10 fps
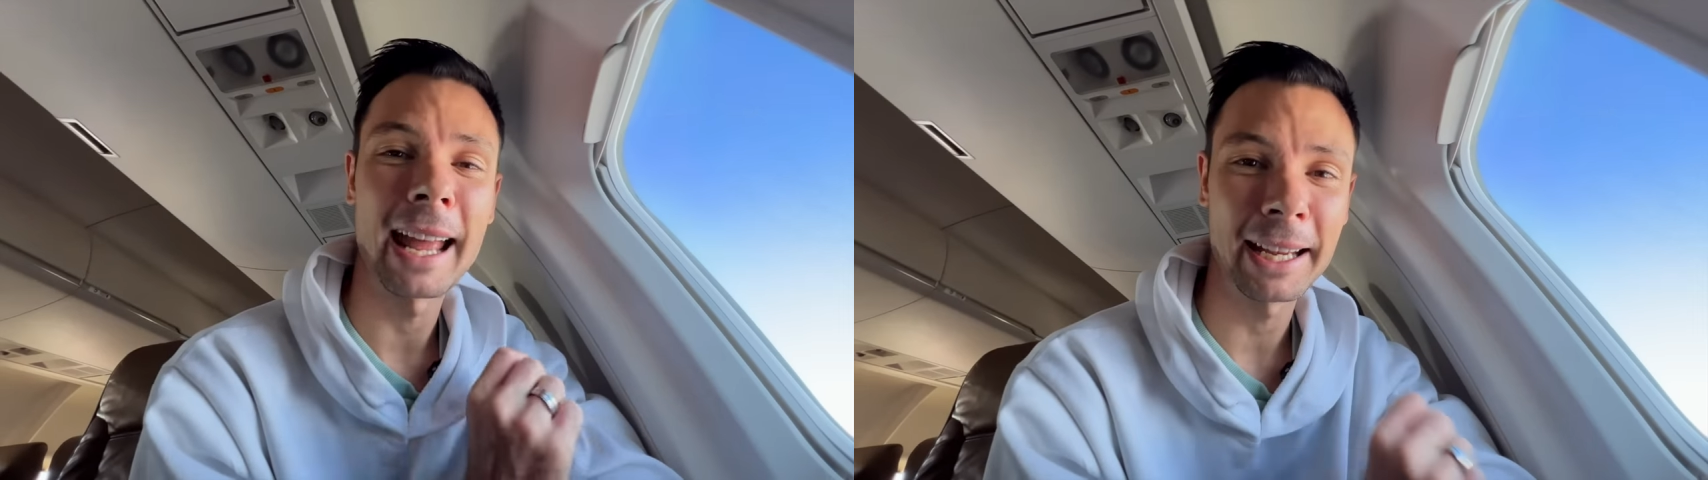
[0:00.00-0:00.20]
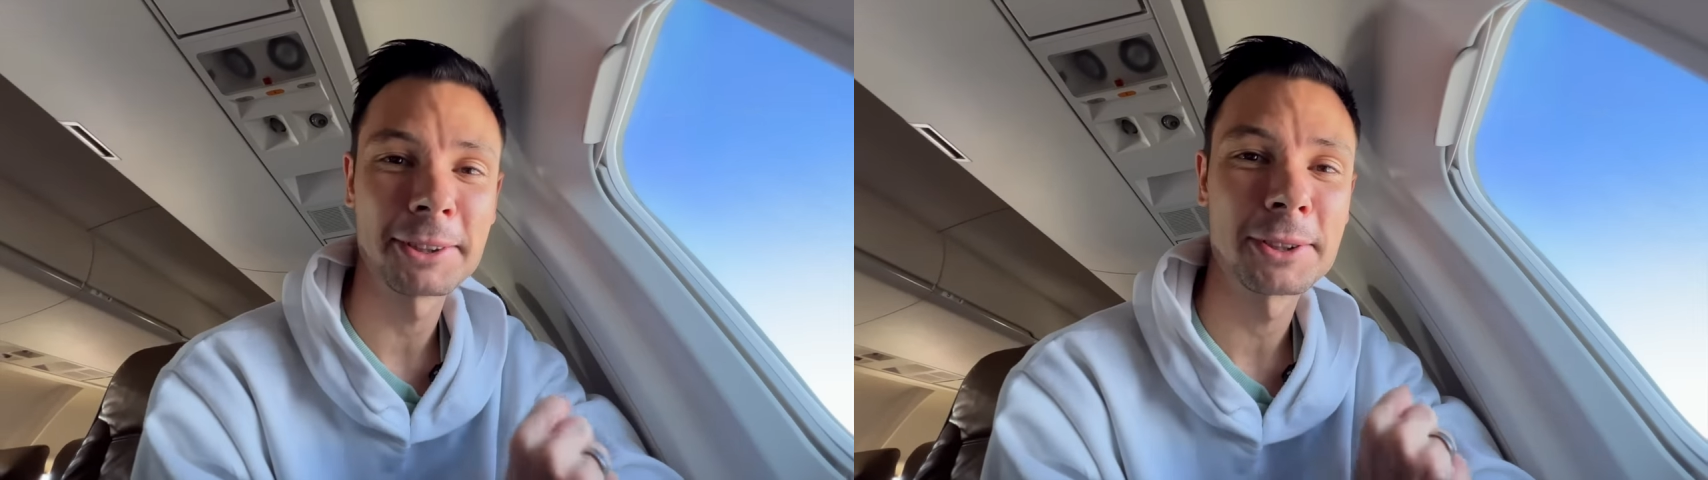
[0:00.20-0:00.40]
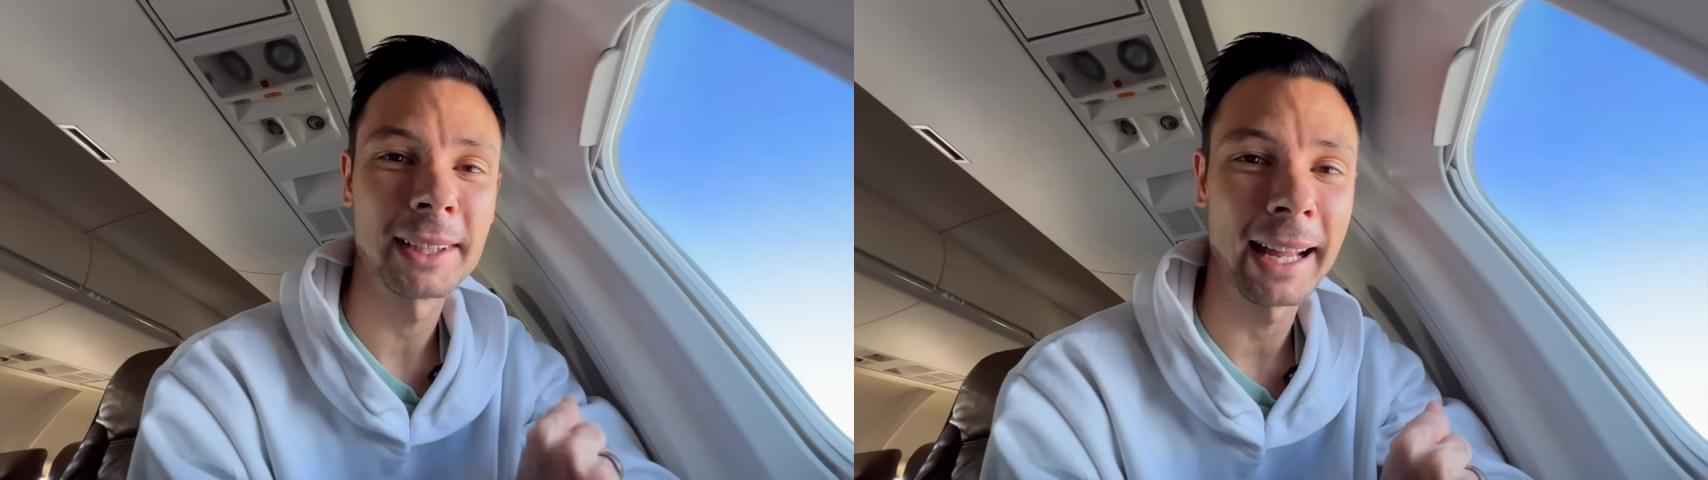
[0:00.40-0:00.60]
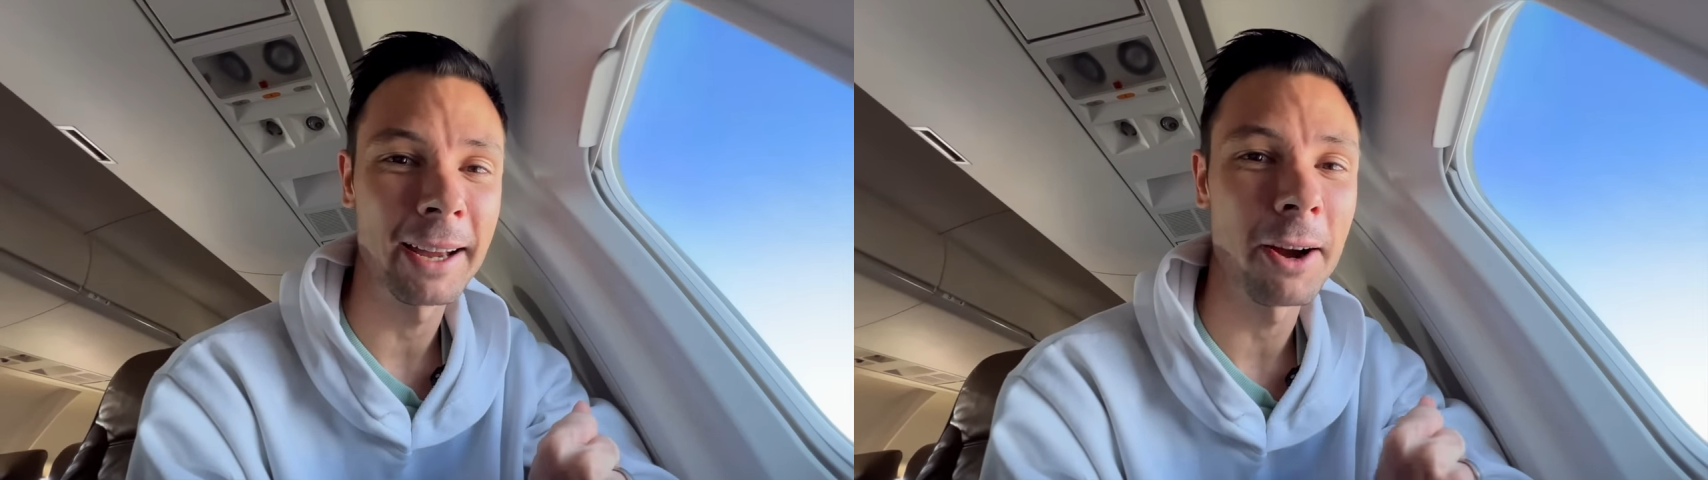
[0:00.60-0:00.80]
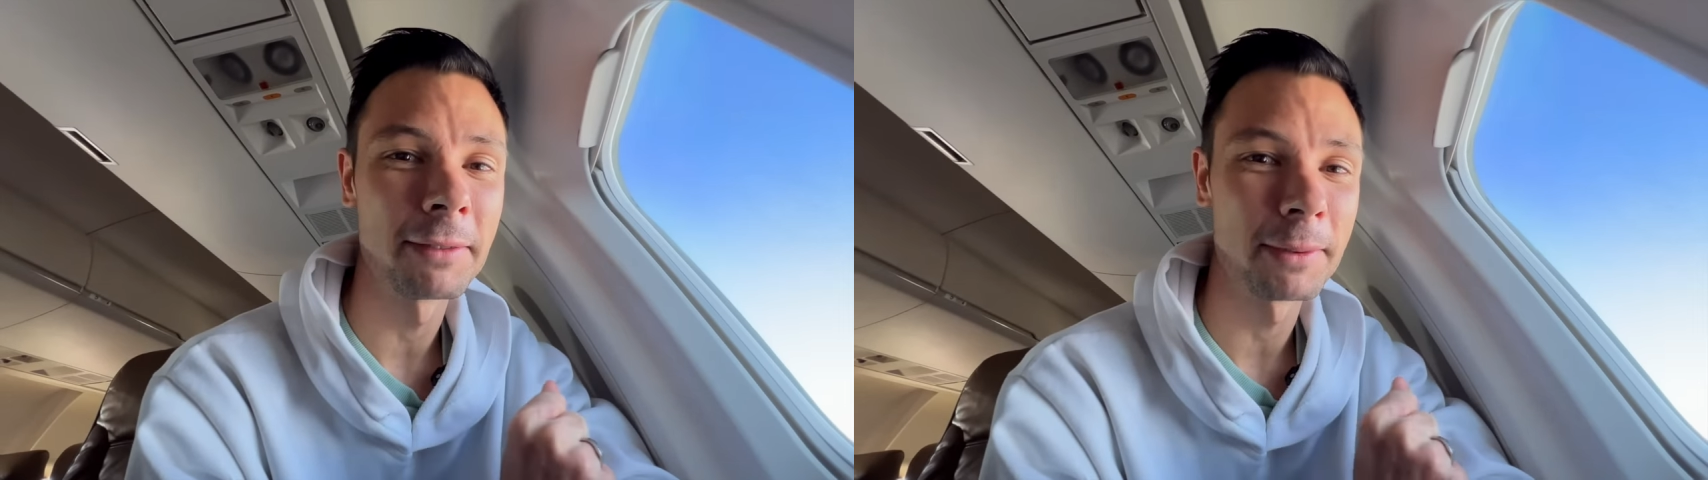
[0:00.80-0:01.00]
extra
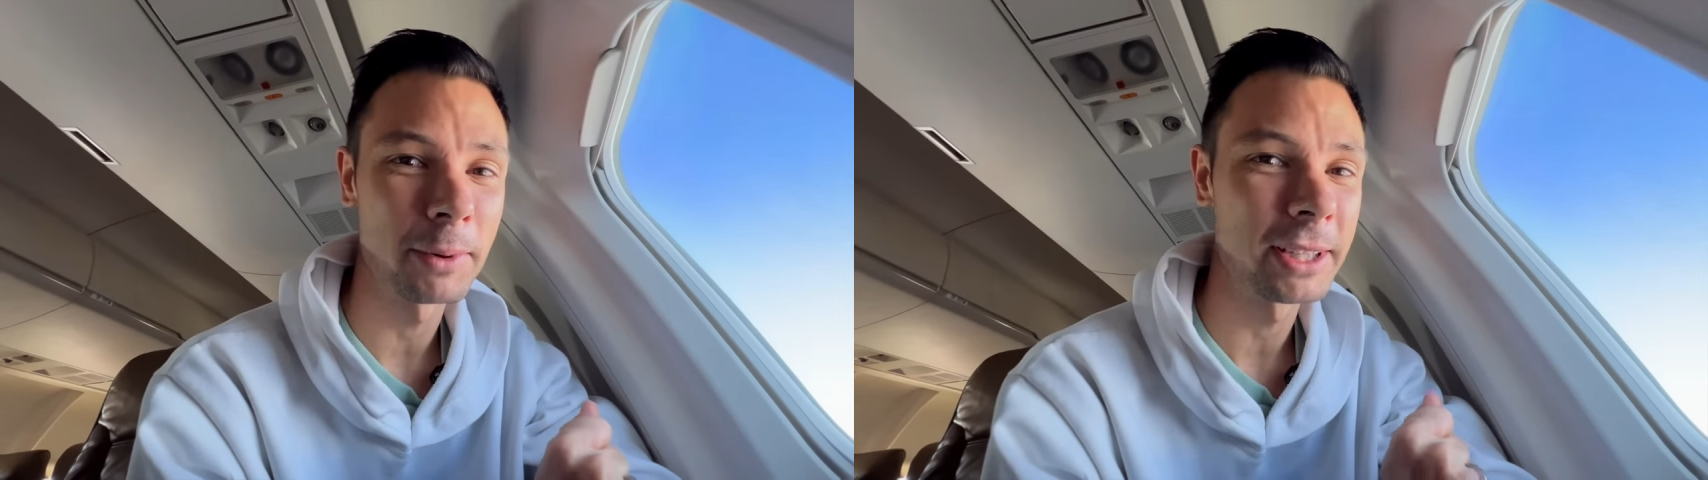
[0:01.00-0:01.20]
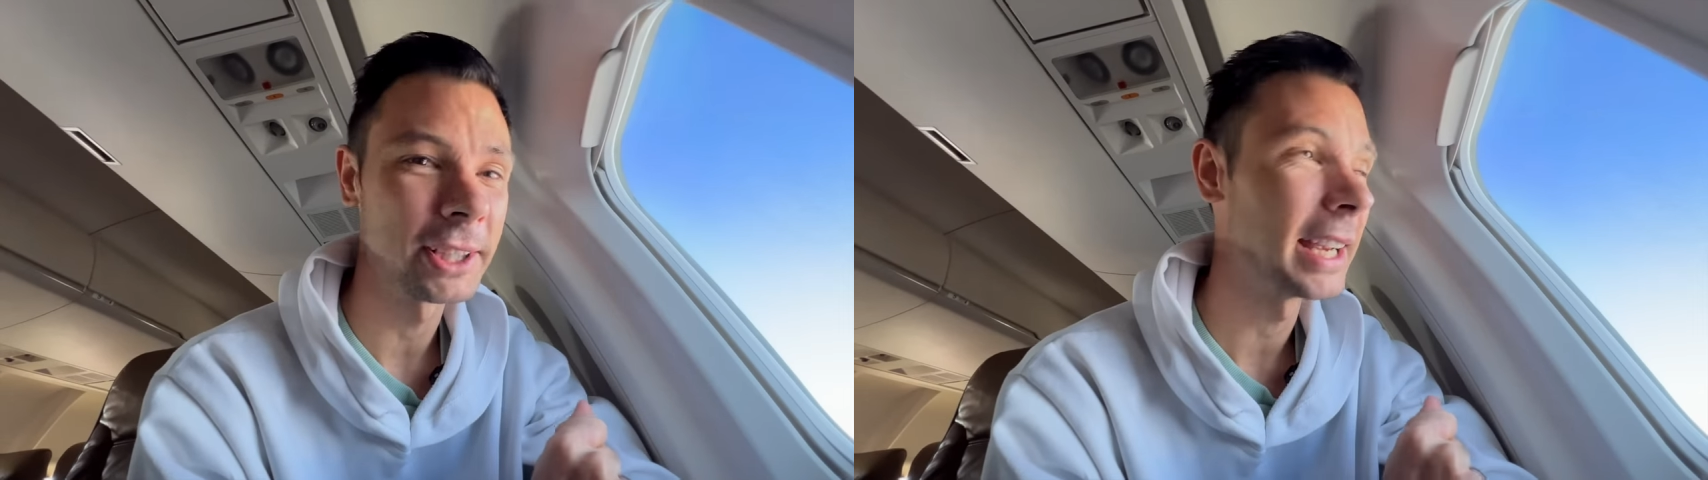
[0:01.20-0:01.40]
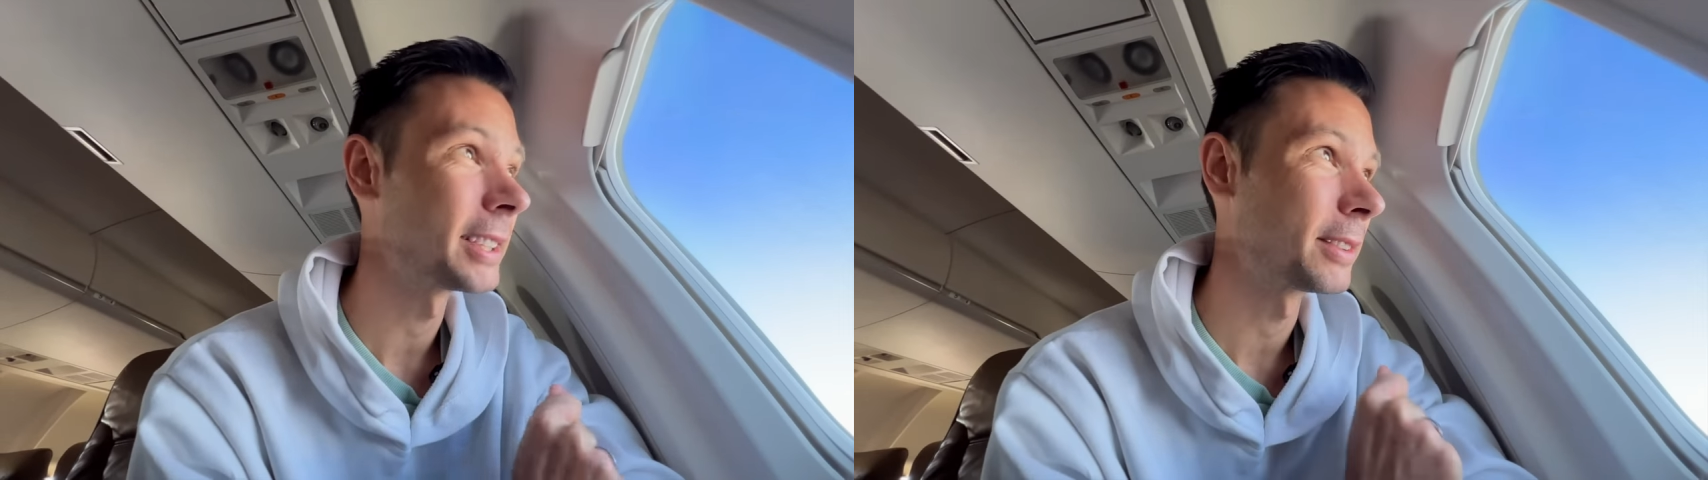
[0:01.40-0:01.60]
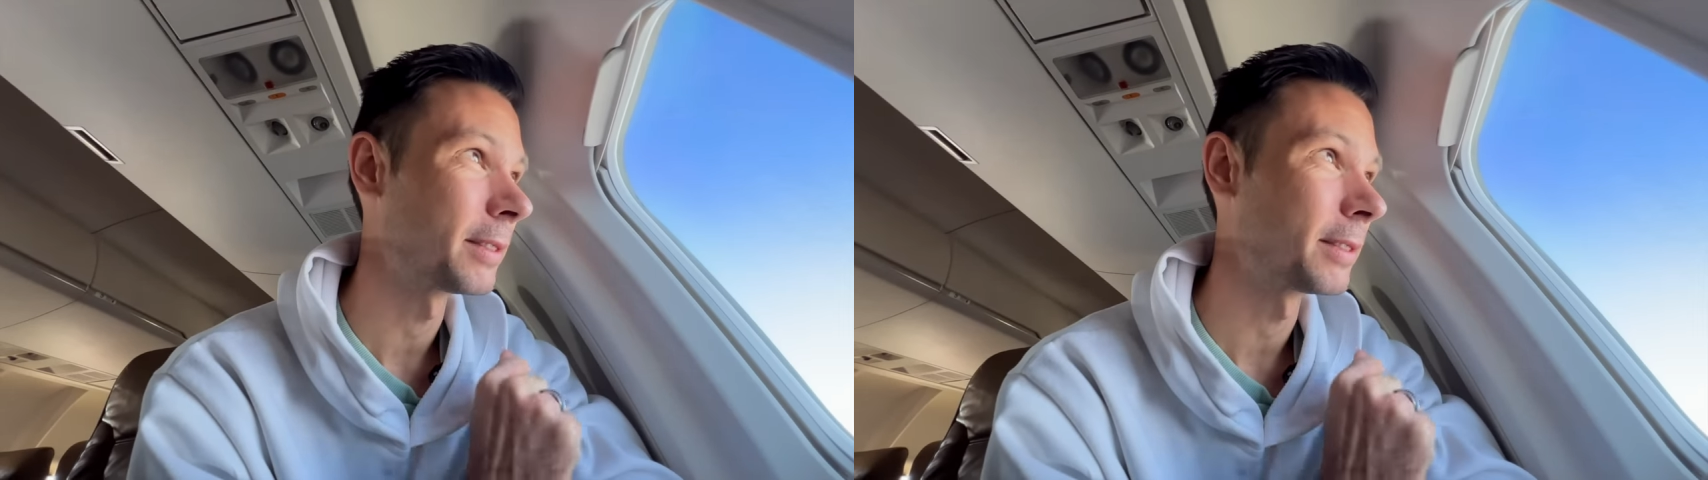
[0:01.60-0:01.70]
layer of appreciation